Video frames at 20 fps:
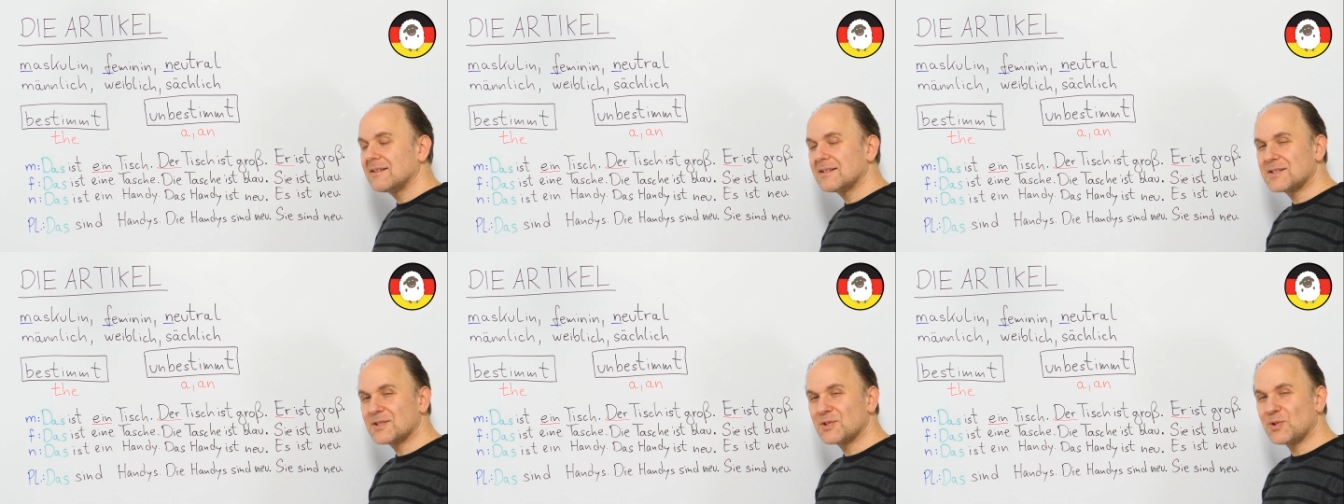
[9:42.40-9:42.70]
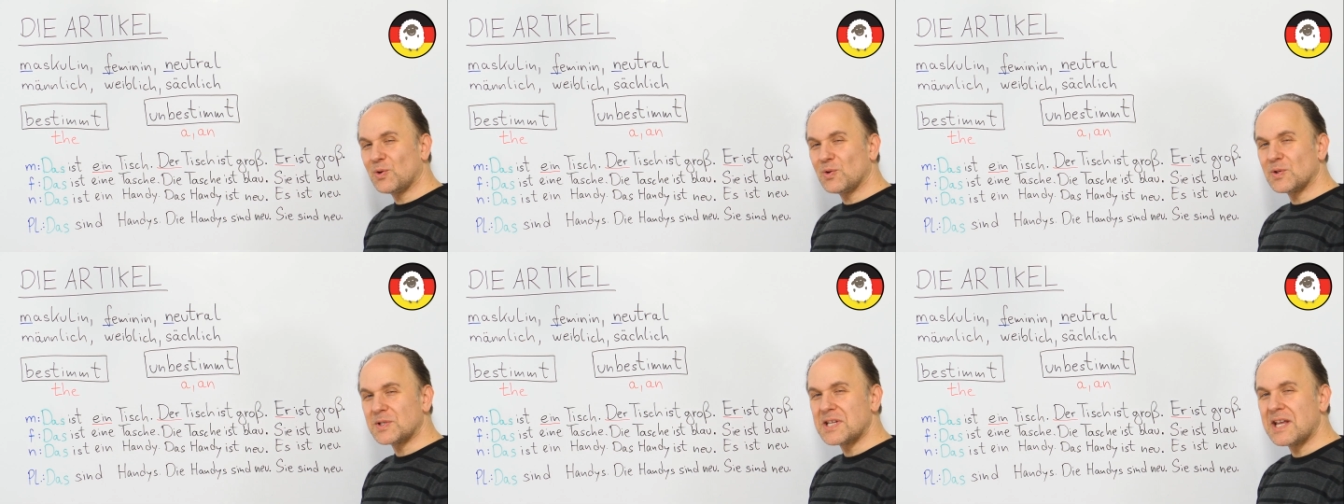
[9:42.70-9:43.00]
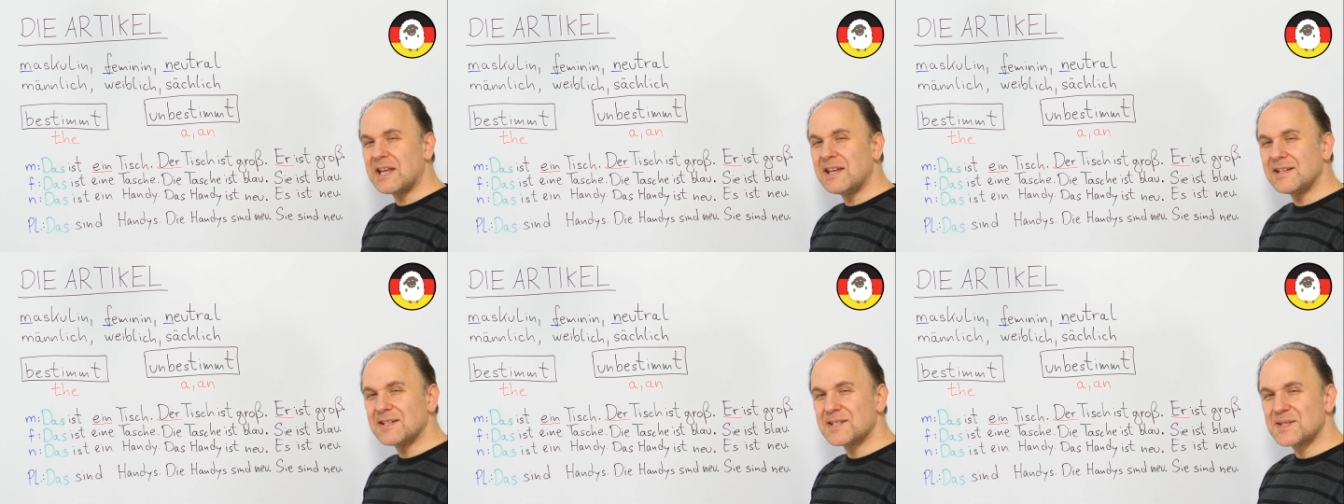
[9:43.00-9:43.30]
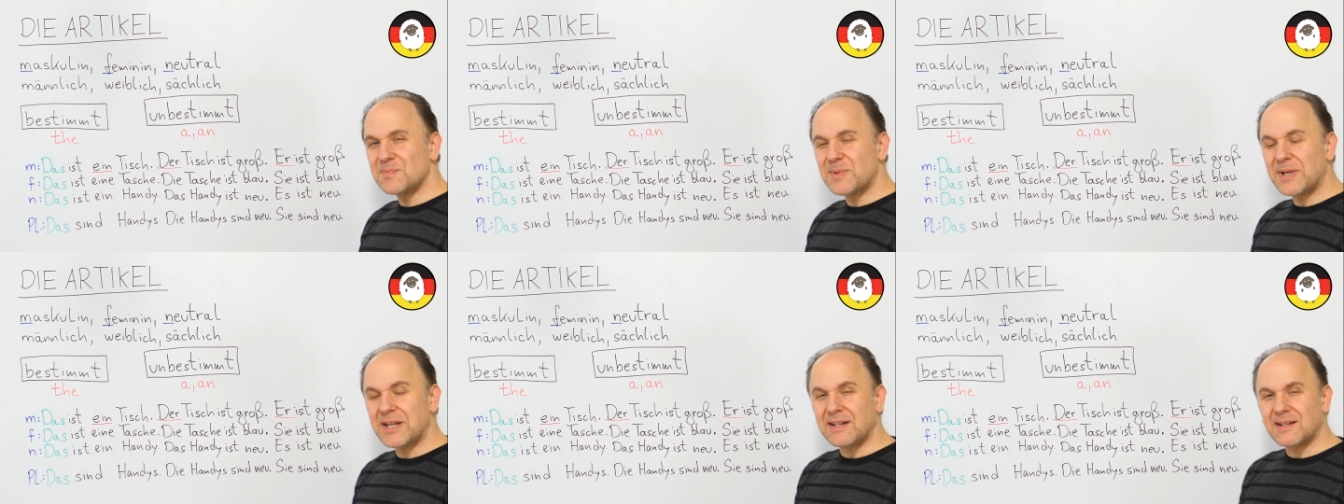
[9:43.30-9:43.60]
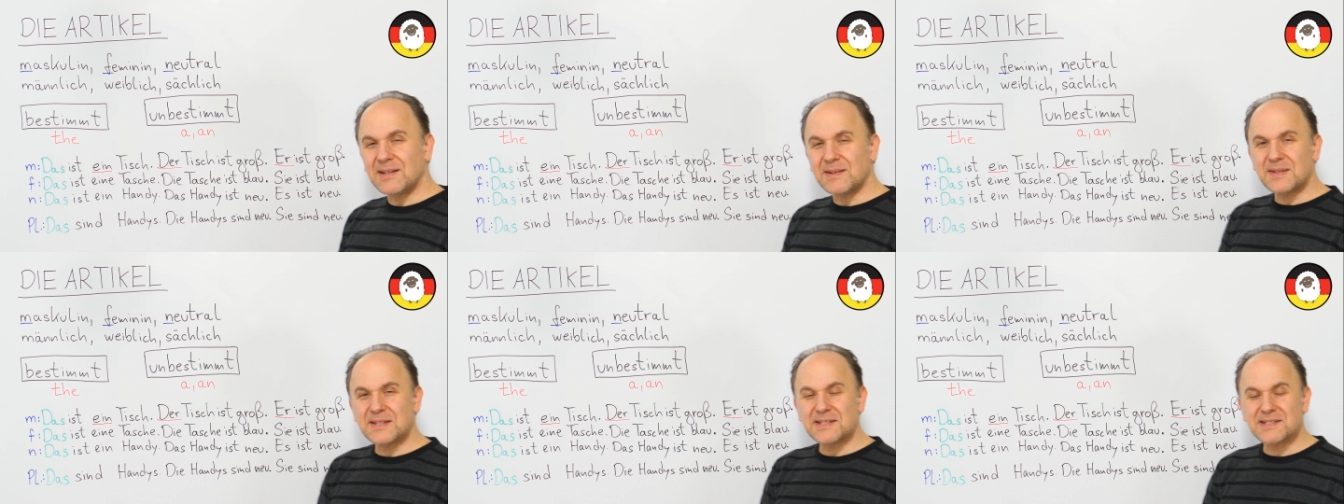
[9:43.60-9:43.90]
ist groß. He is
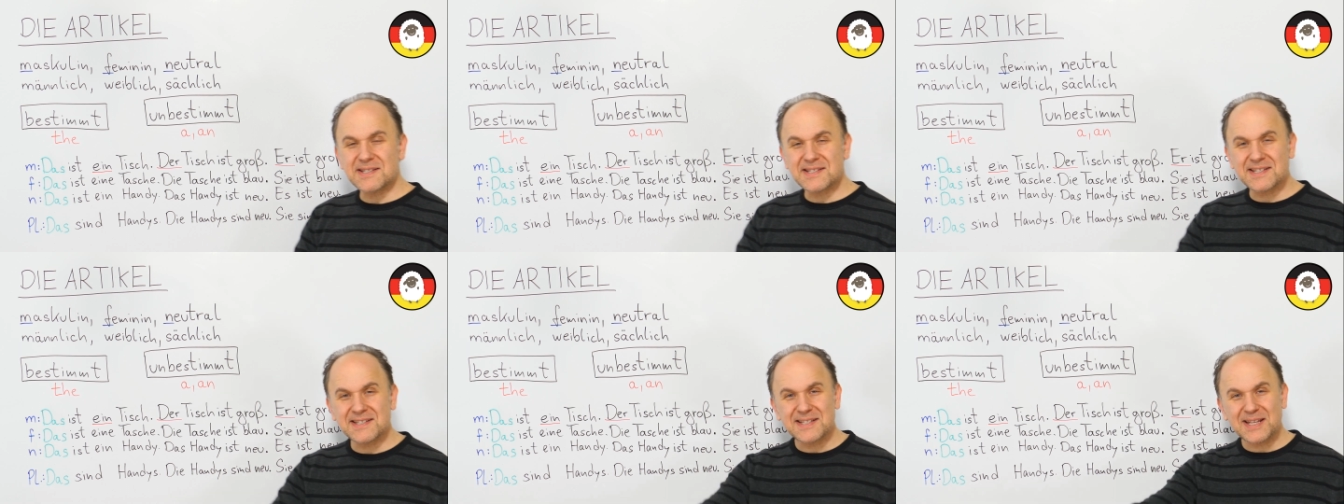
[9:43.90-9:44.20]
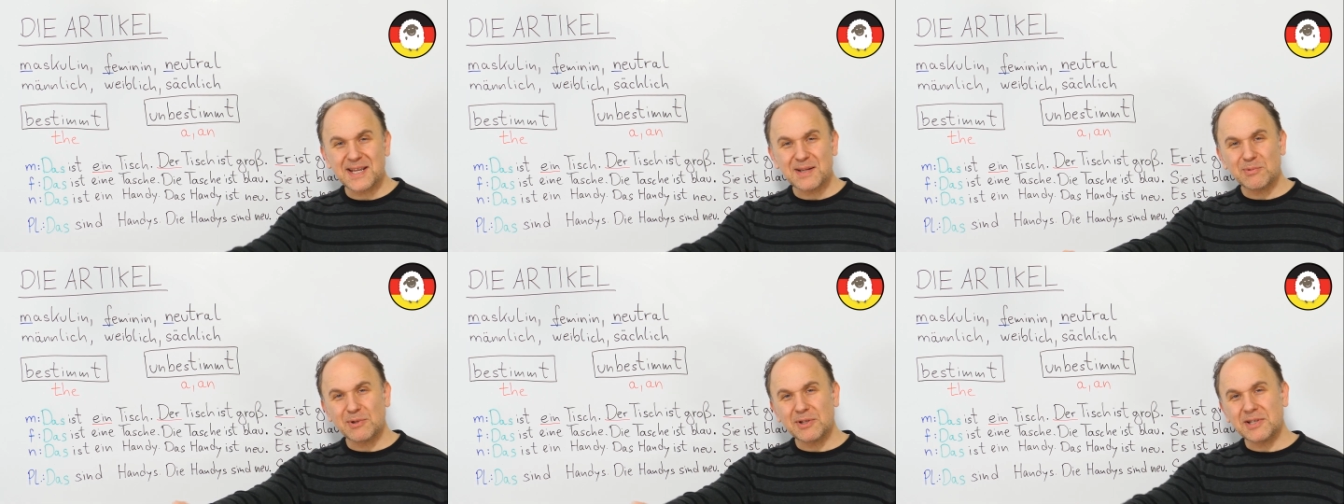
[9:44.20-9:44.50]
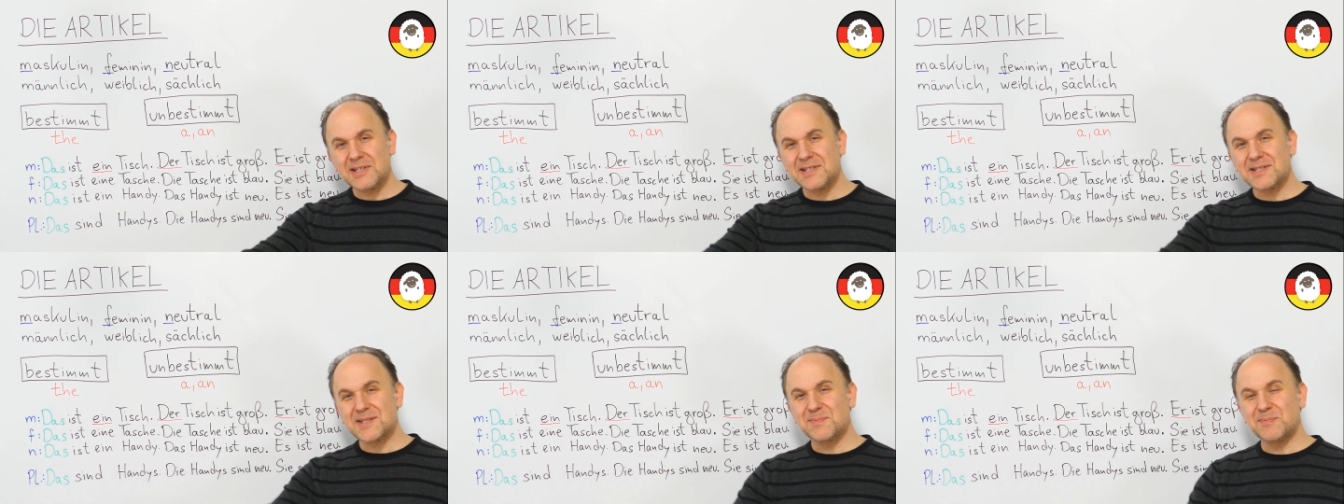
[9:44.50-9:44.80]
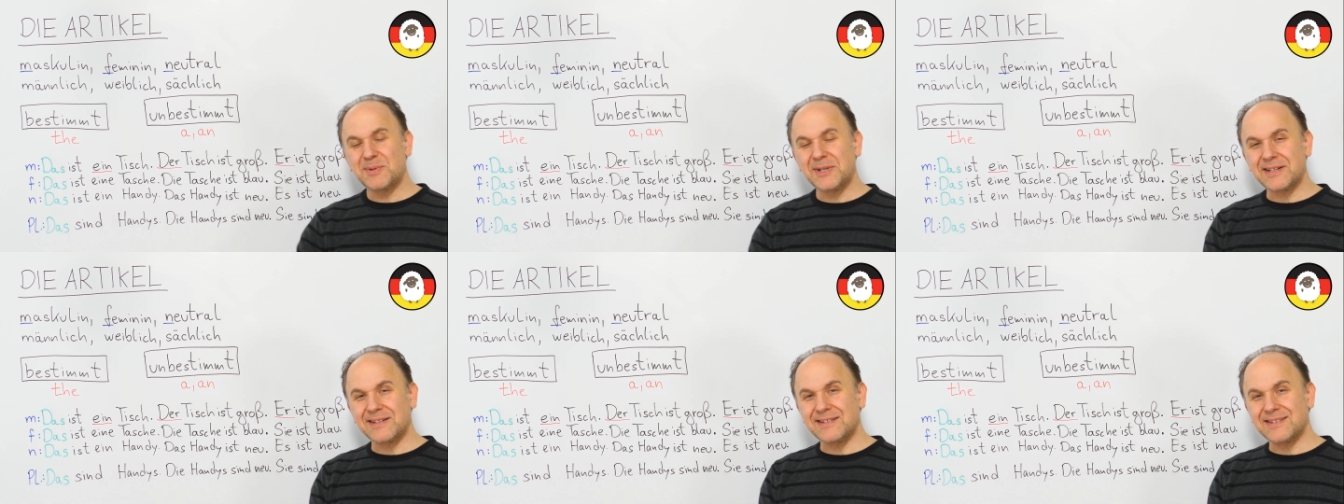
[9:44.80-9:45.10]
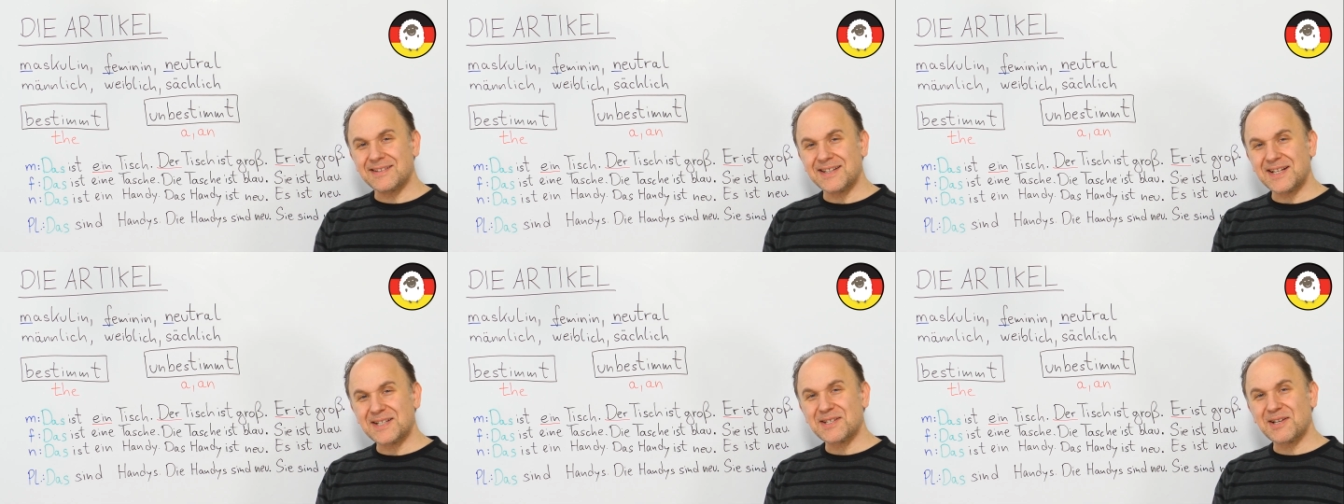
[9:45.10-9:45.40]
big. This is a table. He is
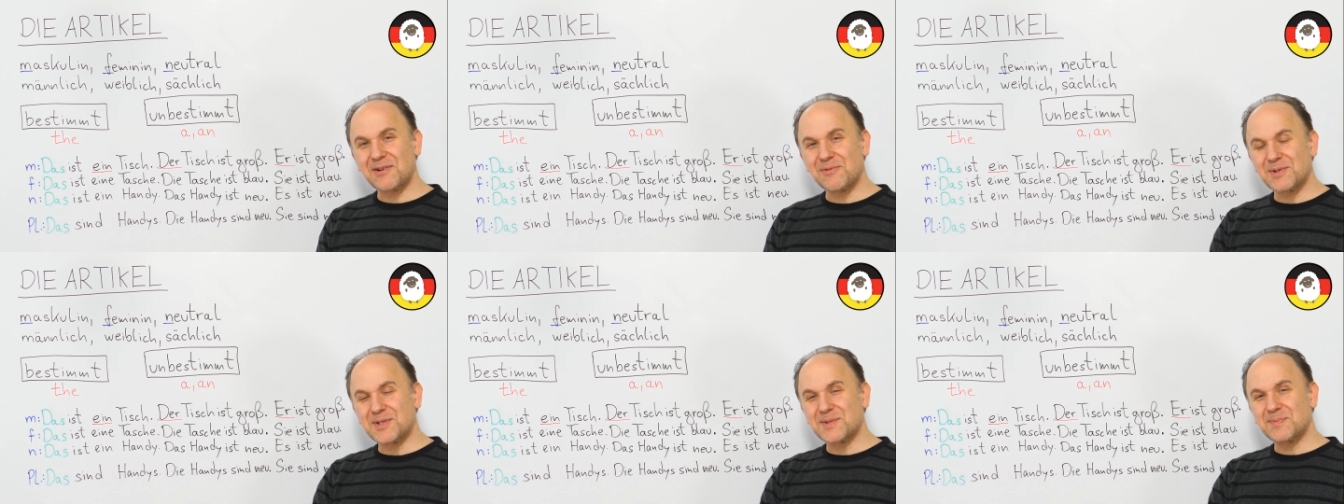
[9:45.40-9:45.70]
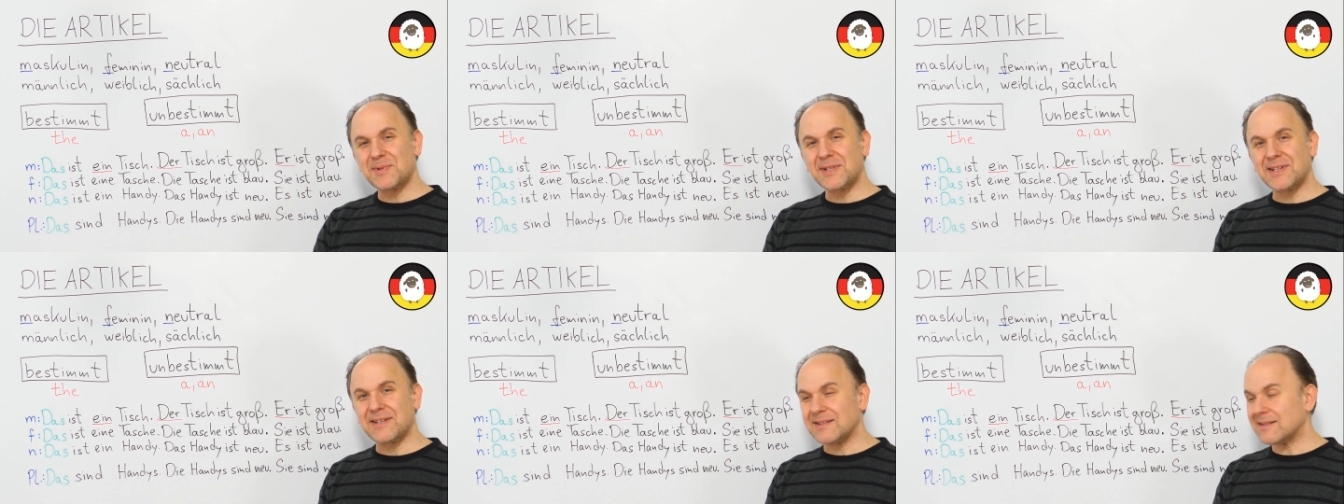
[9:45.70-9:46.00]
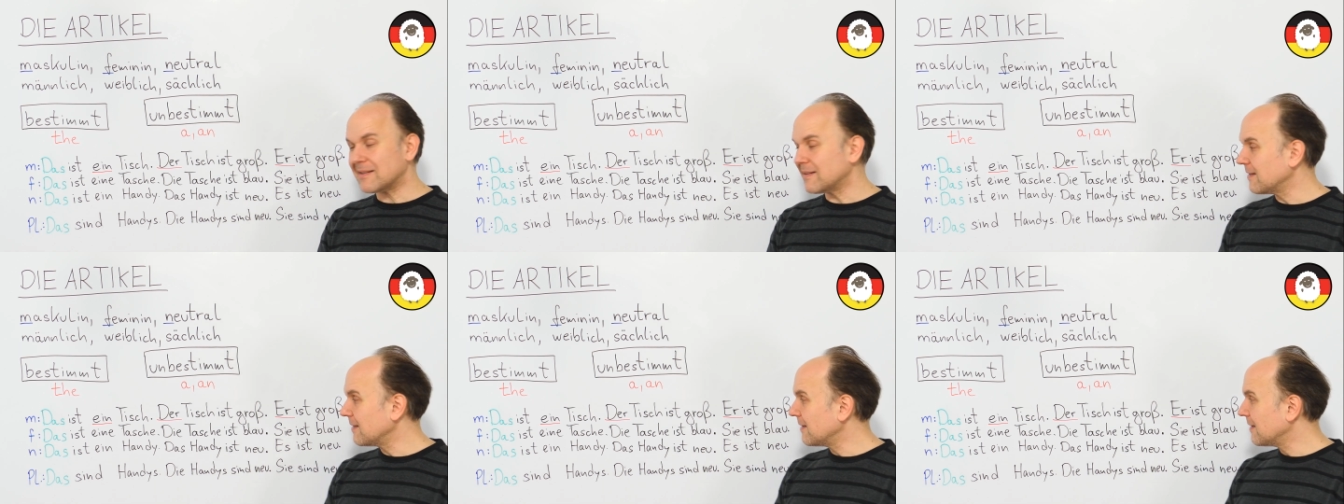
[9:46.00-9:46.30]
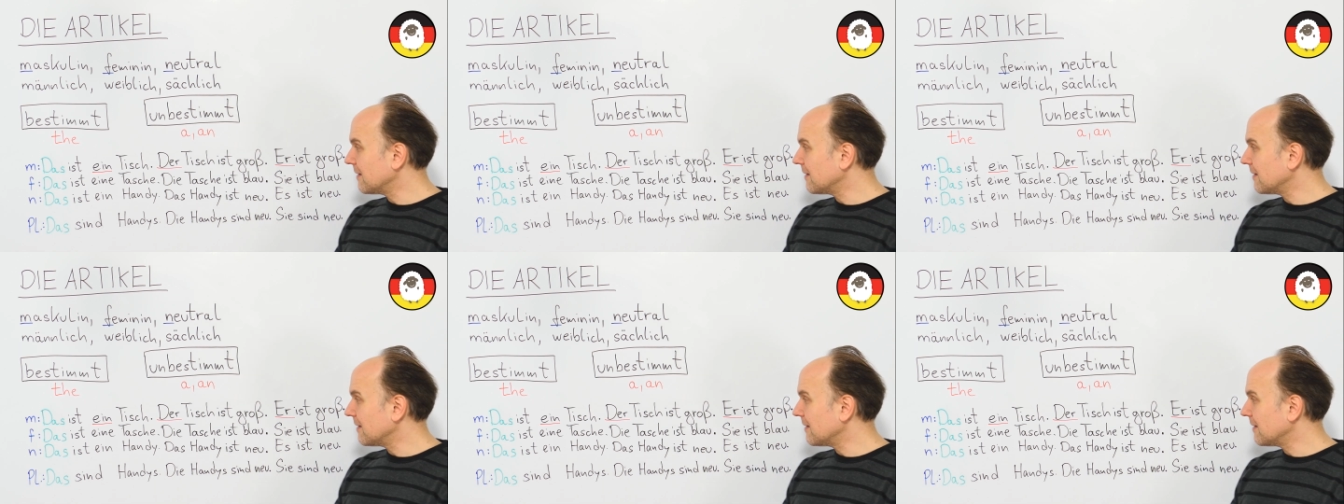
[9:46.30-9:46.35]
big. That's how we speak.